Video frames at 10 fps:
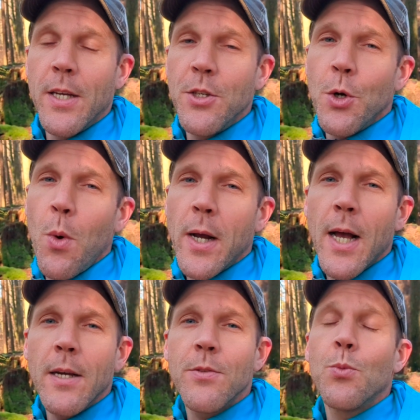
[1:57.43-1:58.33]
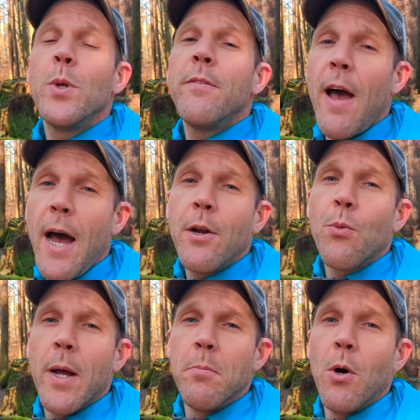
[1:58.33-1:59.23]
And you know what, guys? We've had a
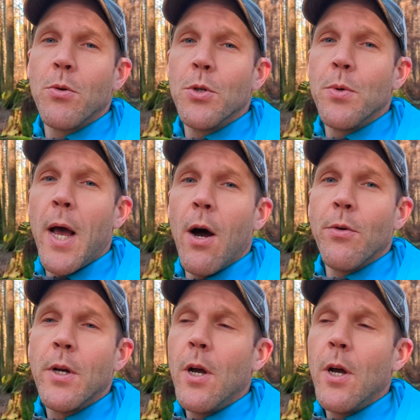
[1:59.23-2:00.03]
red-bone coonhound.